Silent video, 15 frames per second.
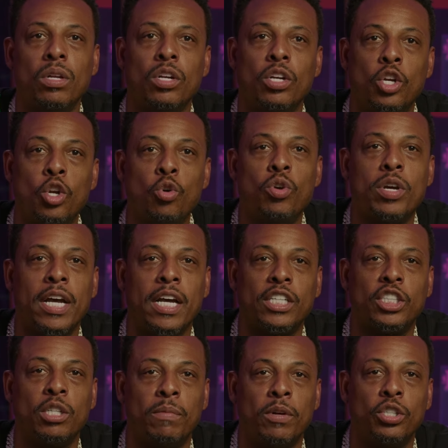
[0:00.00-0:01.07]
New
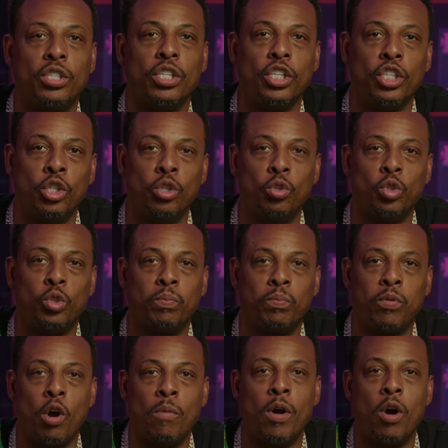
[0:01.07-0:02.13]
customers use
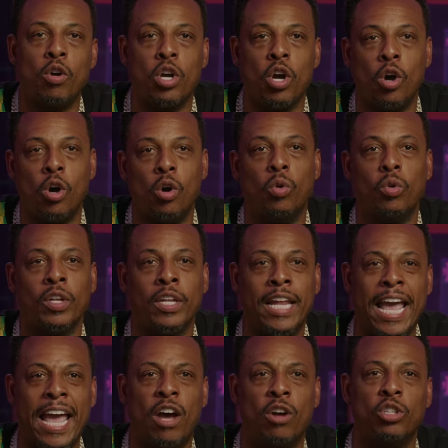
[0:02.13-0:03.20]
promo code
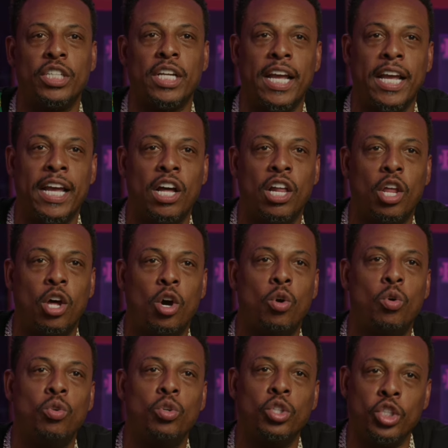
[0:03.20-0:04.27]
LOUNGE,
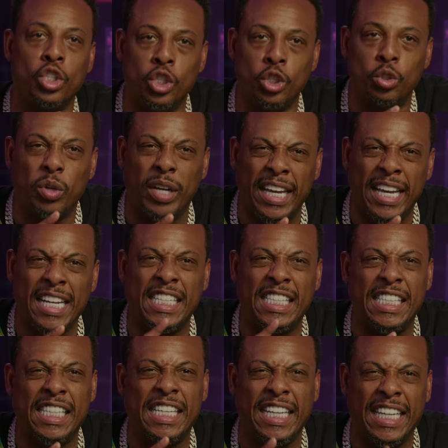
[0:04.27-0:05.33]

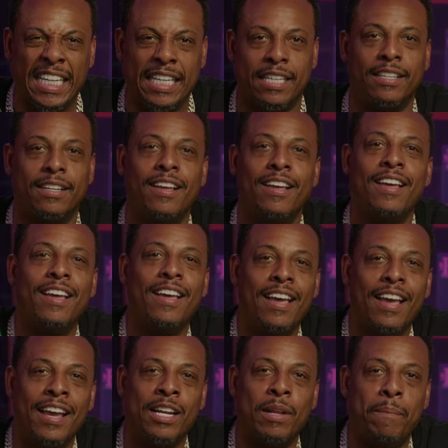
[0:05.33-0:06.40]
L-O-U-N-G-E,
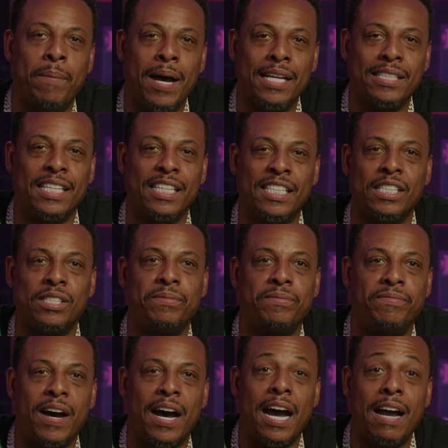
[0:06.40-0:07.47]
and deposit just
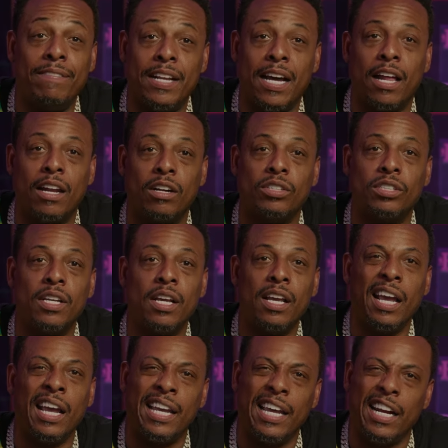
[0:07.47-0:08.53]
$5
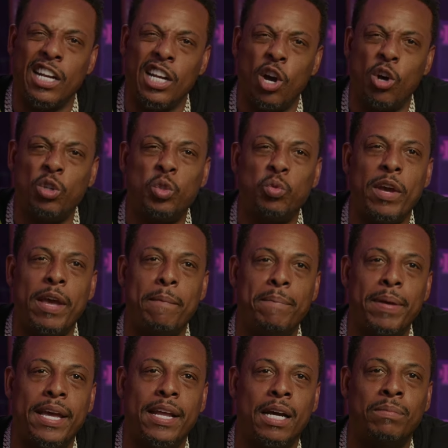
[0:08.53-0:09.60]
and get a no-sweat
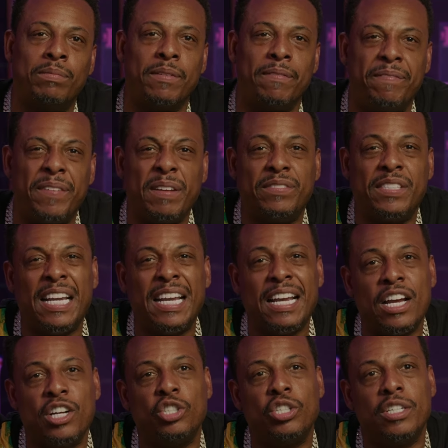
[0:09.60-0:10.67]
bet up to
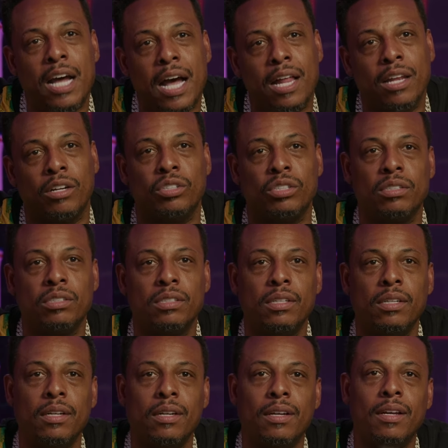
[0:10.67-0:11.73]
$1,500.
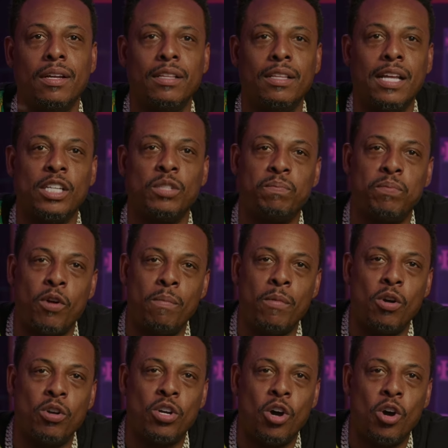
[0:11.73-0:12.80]
That's
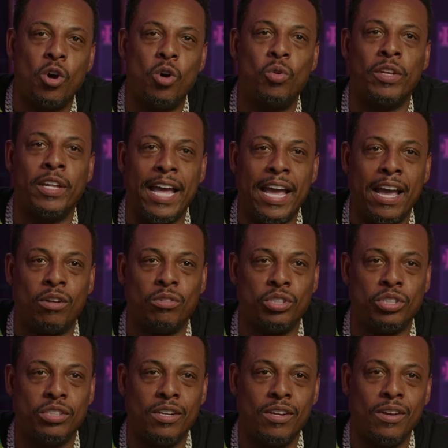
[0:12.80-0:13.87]
promo code
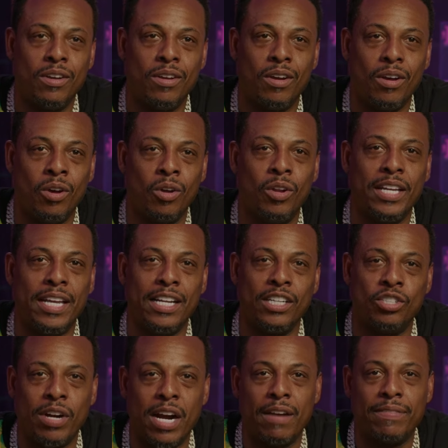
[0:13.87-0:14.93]
LOUNGE, only at
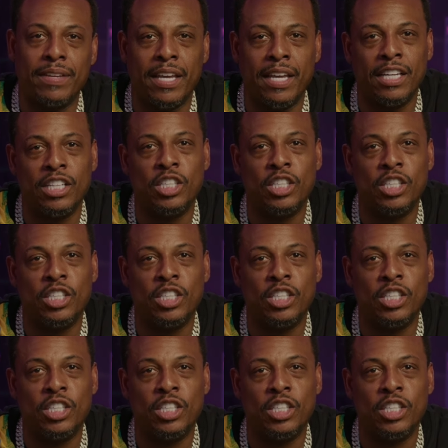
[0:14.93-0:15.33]
DraftKings